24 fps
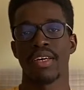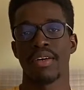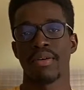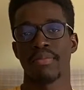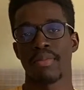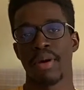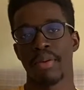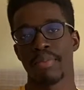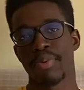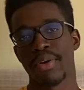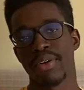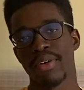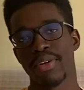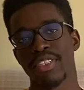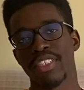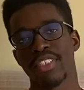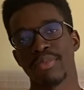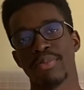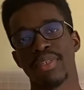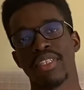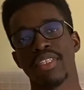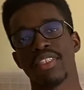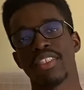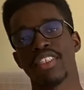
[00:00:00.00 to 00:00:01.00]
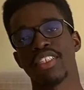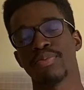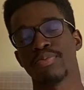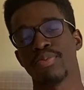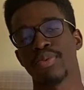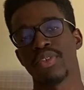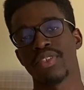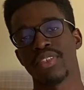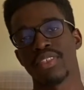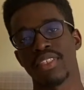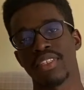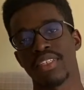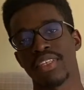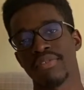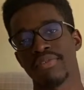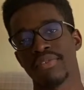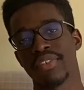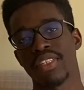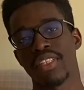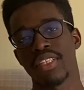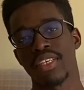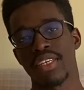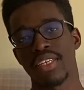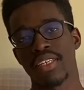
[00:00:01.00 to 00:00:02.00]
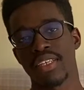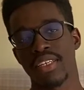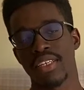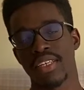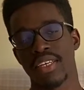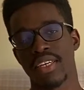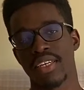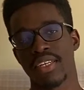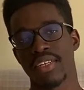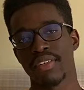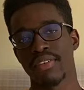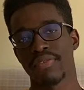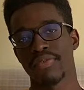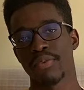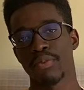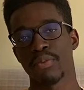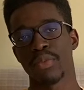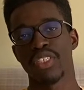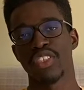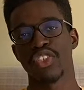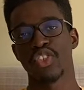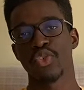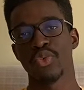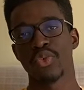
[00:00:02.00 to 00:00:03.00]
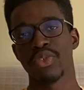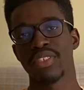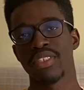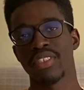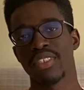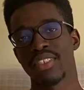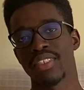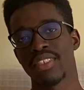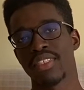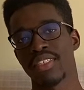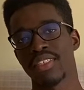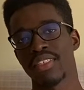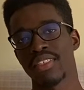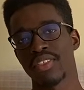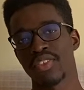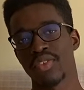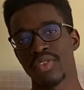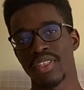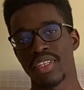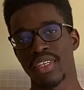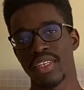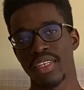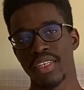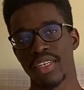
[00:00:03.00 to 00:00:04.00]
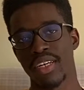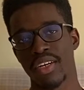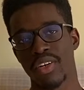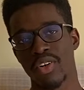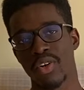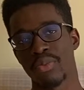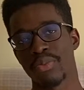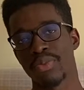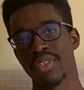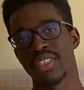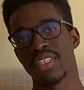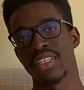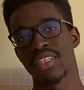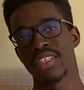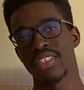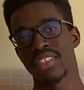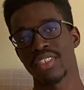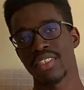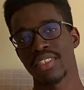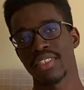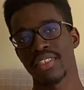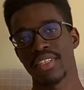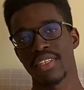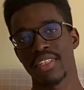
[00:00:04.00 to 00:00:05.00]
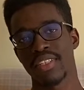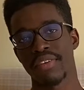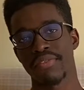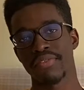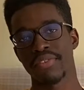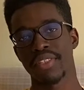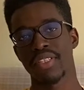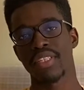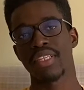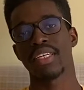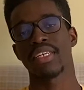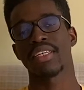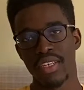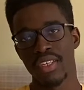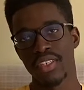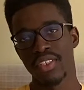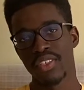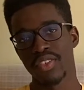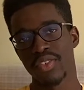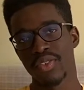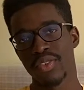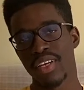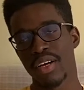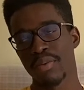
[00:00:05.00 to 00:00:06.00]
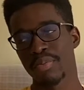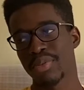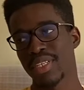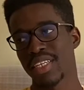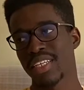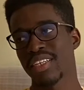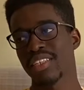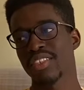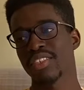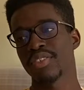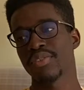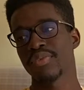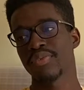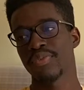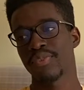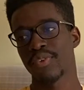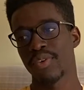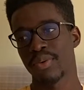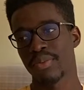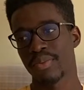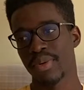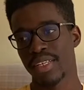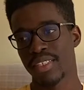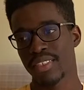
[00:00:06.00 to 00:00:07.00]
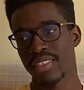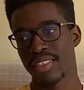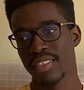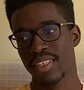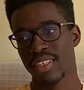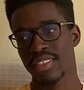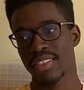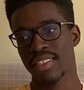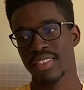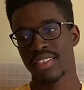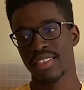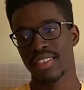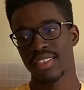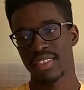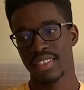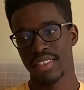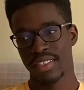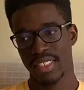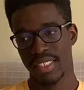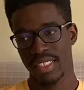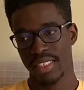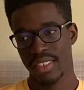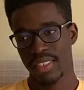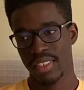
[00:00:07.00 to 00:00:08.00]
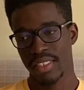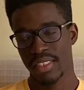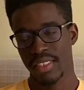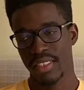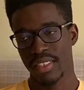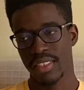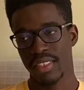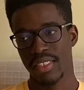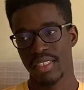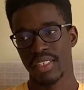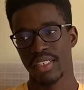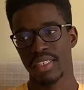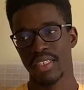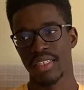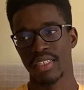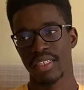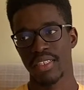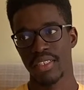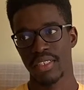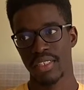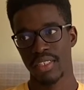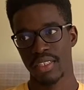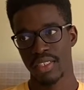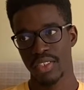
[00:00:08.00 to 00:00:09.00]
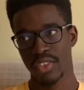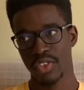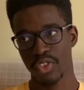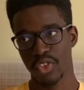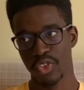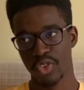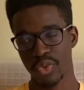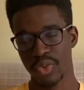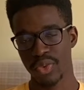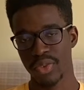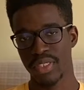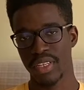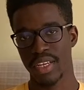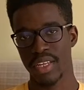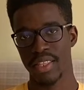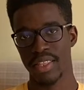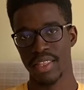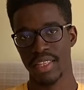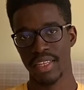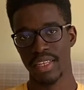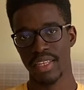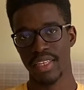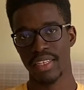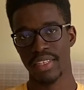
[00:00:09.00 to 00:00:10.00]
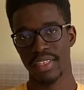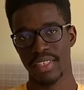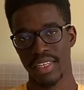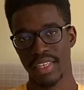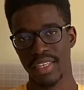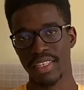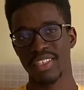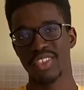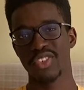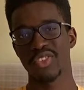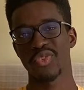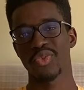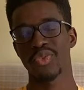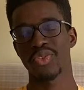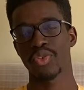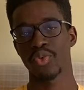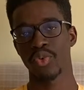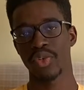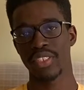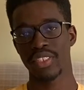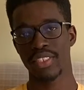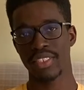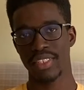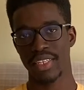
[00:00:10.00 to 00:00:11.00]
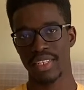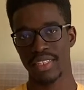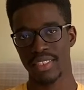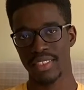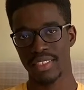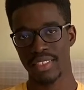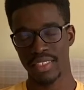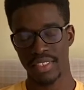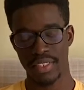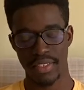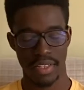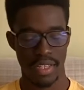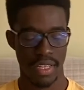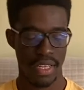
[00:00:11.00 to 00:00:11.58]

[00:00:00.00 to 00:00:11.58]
my parents mainly sponsored everything, from the tuition to the accommodation and everything. So the application form, I started it in June, I think. June 2019.